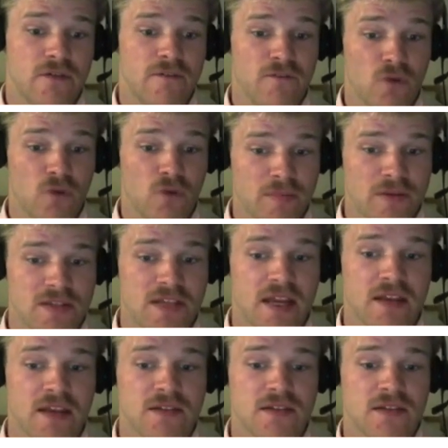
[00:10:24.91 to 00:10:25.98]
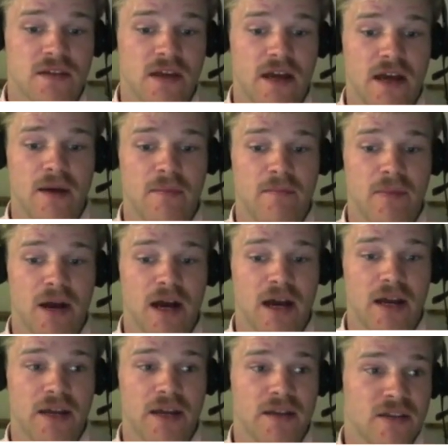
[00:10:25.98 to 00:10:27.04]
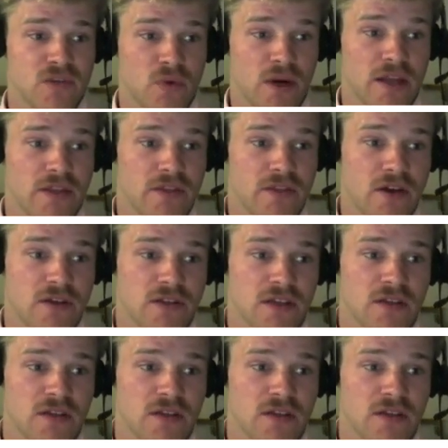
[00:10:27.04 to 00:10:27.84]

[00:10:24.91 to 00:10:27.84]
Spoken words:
40% by 2030,